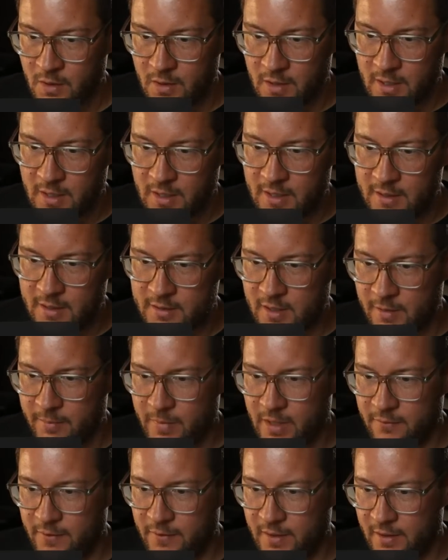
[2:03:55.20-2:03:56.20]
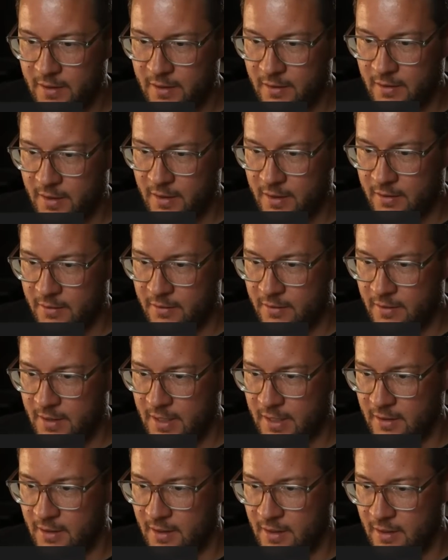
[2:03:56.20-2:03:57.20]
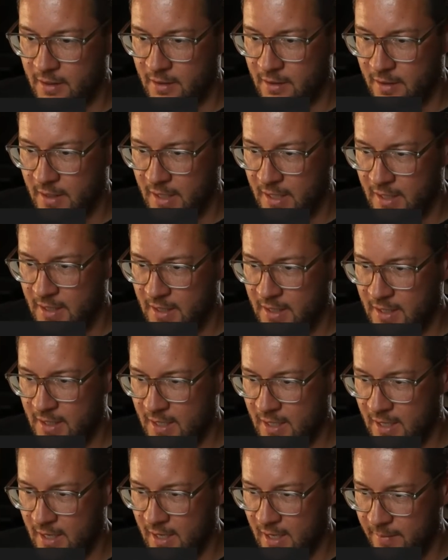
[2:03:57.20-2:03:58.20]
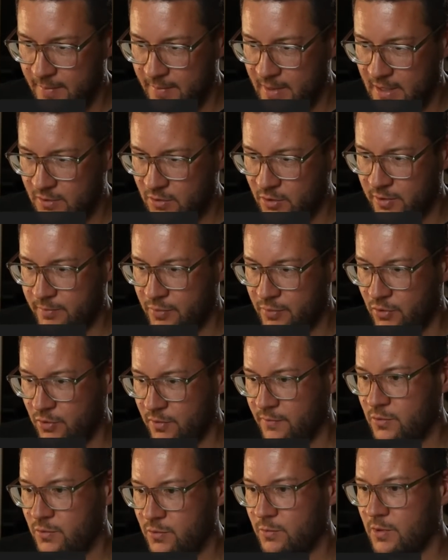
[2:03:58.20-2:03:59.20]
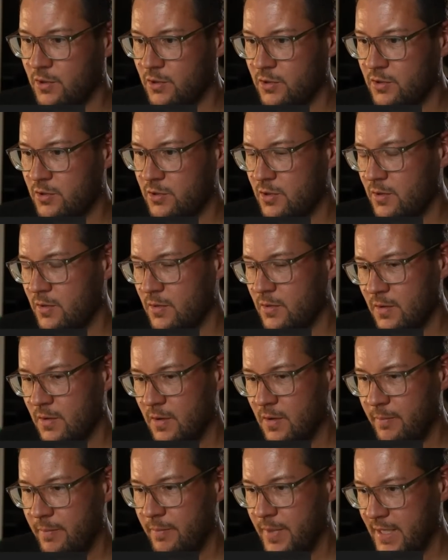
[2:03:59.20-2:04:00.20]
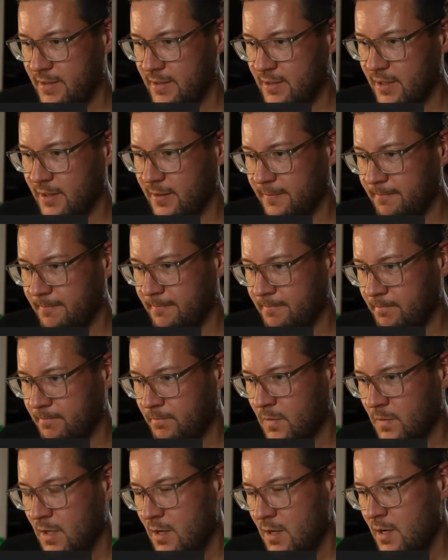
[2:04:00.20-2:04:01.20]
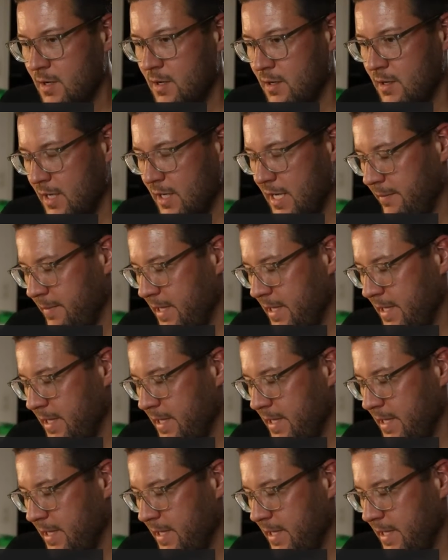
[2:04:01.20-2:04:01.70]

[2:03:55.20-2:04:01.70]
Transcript: Some might feel, though, that they need an enemy to improve towards beating. Enemies